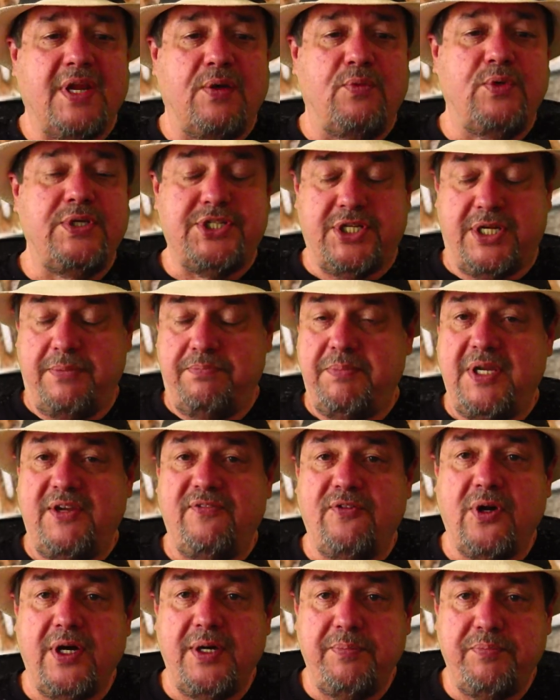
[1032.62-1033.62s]
which can
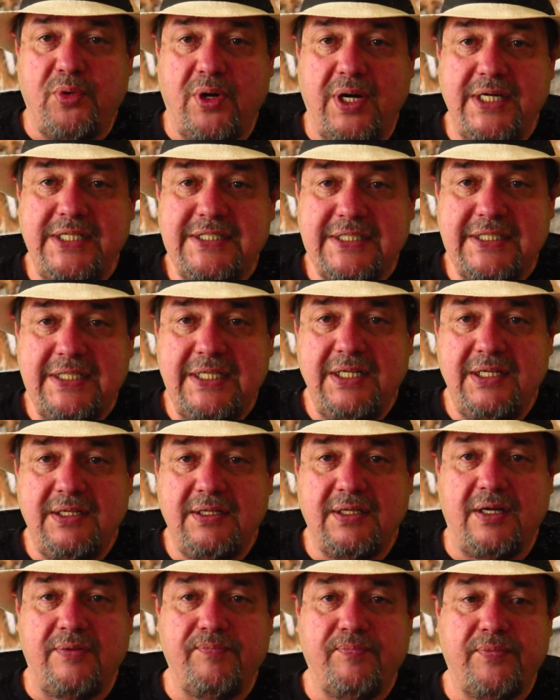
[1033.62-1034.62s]
be very pricey.
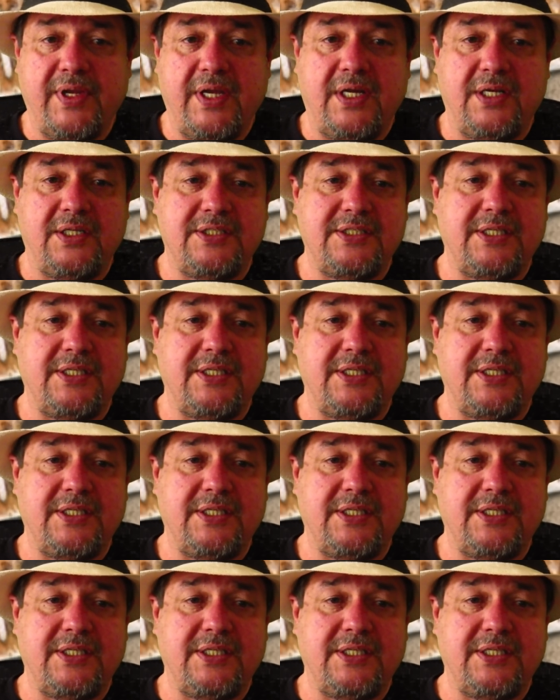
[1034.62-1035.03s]
Uh,